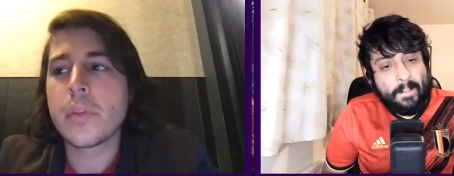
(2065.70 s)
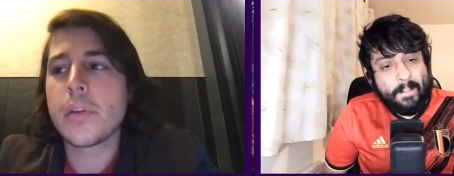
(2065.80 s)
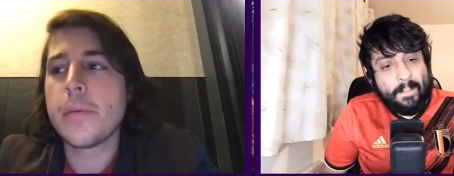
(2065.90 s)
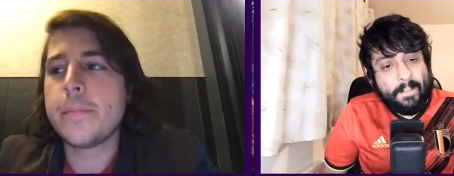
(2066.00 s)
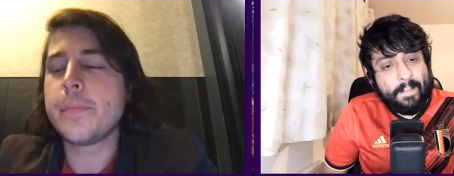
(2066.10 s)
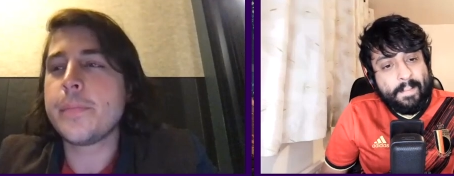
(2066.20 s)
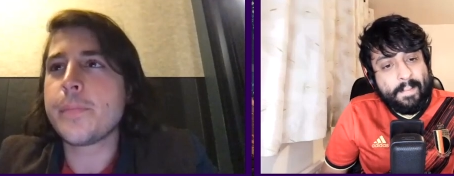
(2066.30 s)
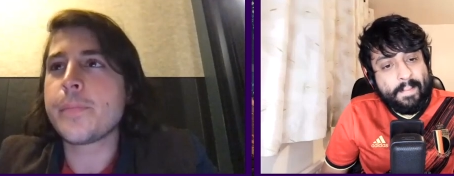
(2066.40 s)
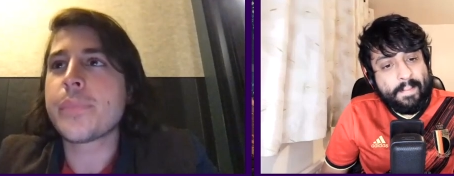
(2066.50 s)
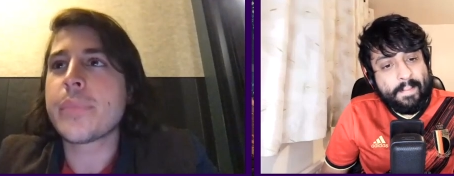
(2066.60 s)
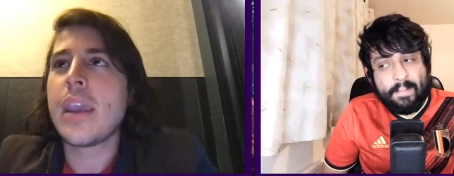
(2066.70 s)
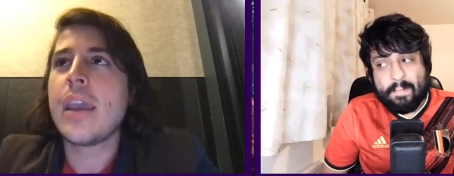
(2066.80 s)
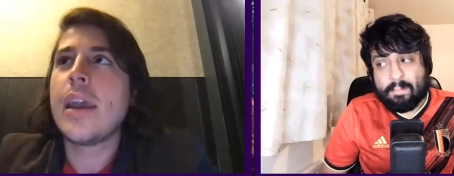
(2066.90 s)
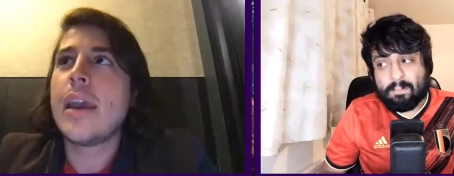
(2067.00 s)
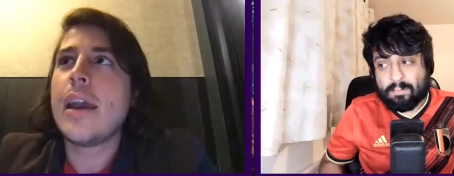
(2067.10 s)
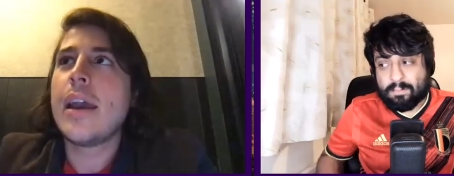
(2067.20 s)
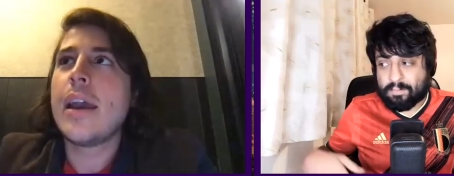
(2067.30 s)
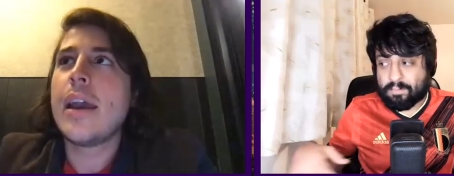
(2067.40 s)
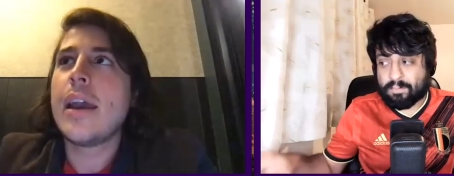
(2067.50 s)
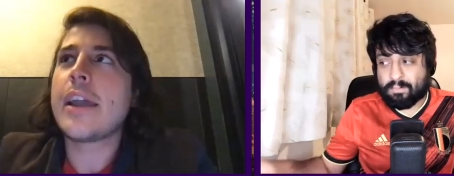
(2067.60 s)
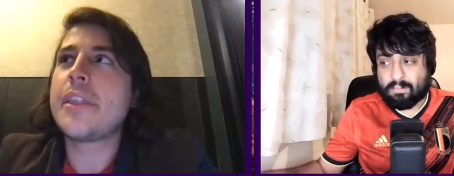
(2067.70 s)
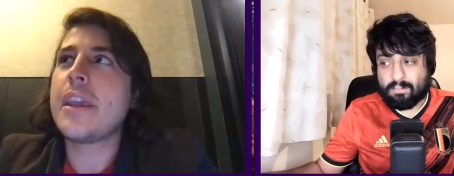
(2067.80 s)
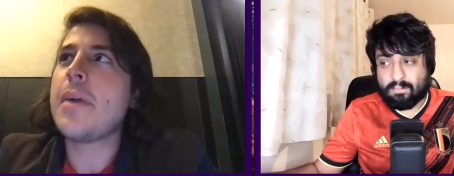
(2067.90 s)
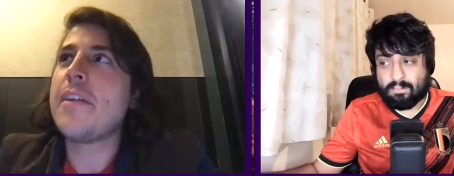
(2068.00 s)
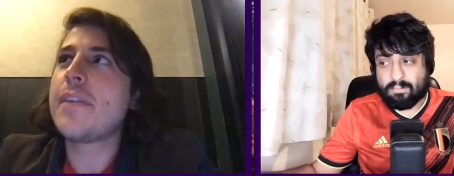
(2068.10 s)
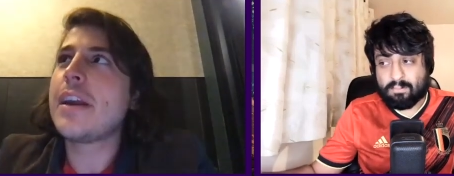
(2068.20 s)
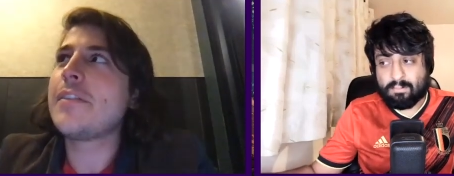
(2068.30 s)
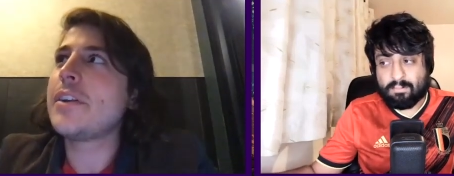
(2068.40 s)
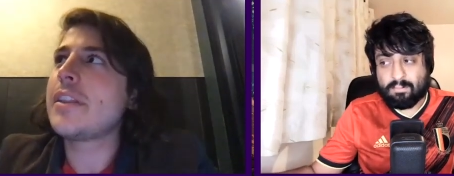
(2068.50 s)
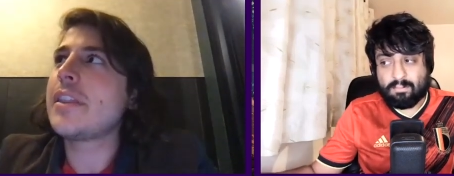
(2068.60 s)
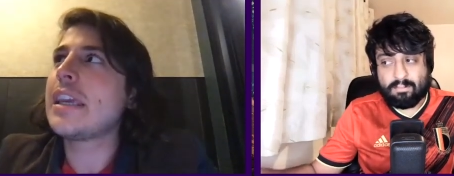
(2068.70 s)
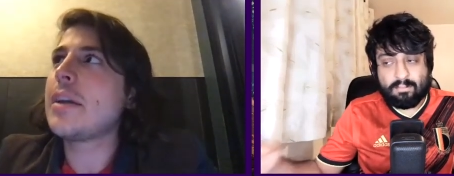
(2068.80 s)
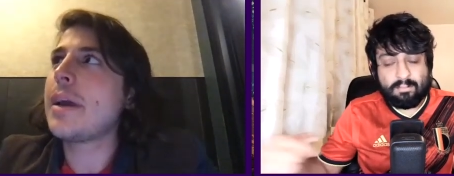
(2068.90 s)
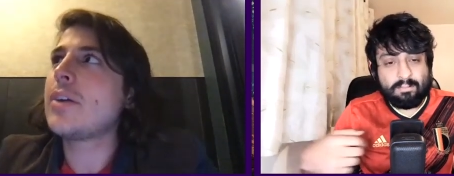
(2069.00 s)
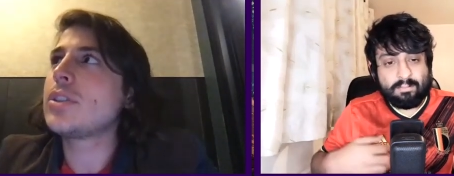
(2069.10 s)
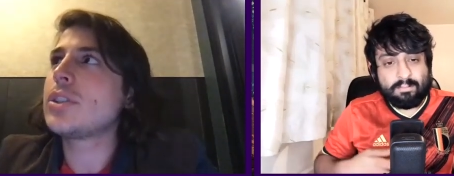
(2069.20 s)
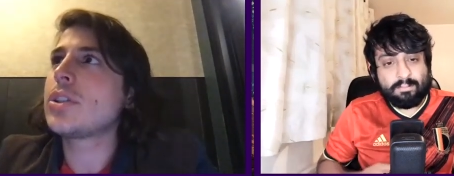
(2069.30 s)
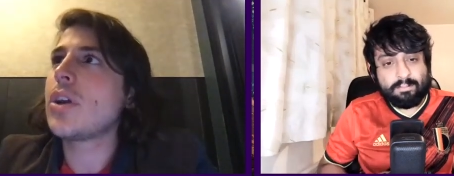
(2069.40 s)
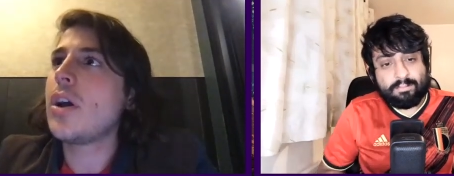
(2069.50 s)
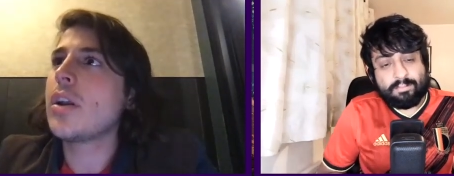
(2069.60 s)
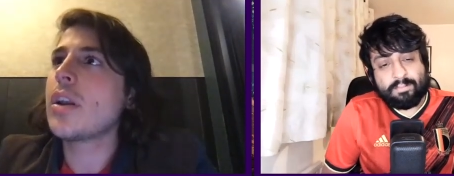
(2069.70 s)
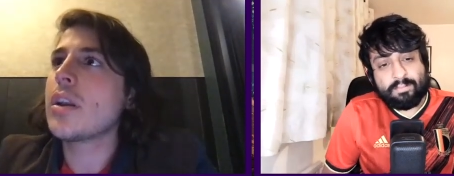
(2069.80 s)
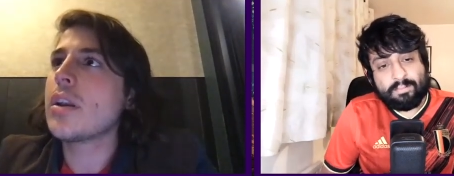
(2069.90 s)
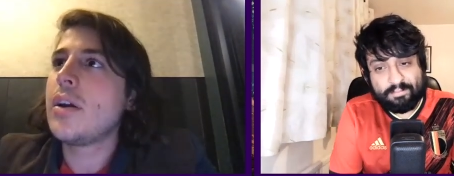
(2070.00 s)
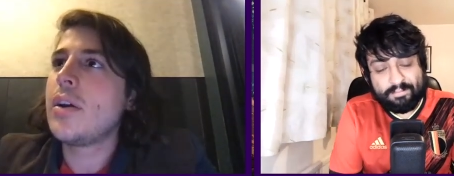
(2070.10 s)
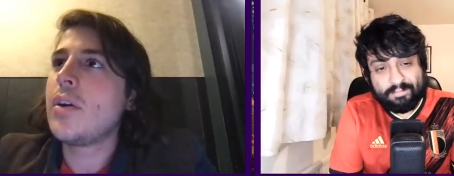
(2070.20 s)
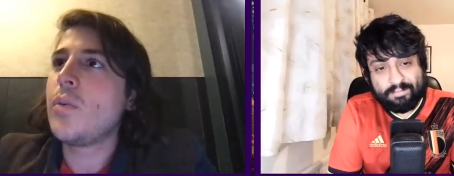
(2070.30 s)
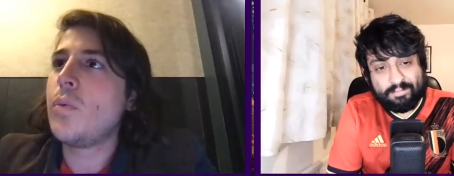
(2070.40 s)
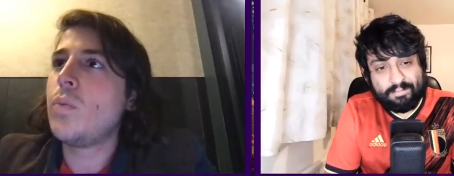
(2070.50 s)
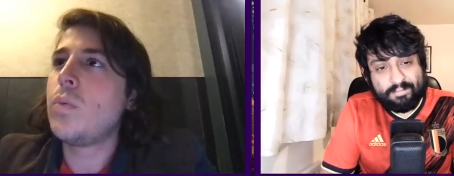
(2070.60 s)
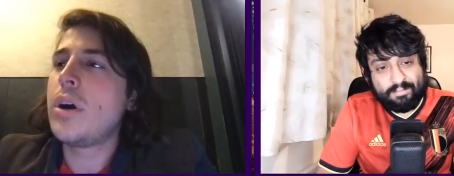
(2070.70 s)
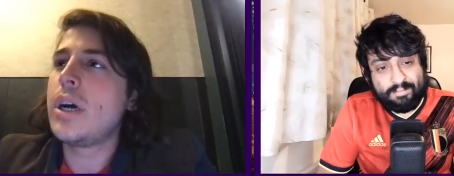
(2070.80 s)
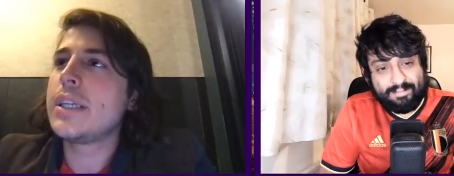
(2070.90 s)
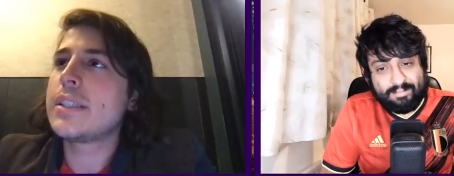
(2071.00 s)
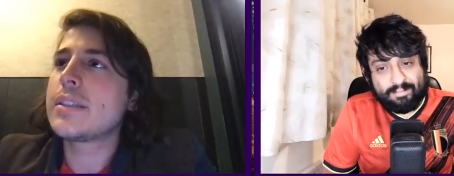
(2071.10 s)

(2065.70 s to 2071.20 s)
Speaker 1: Hmm. I think my favorite thing about Sean was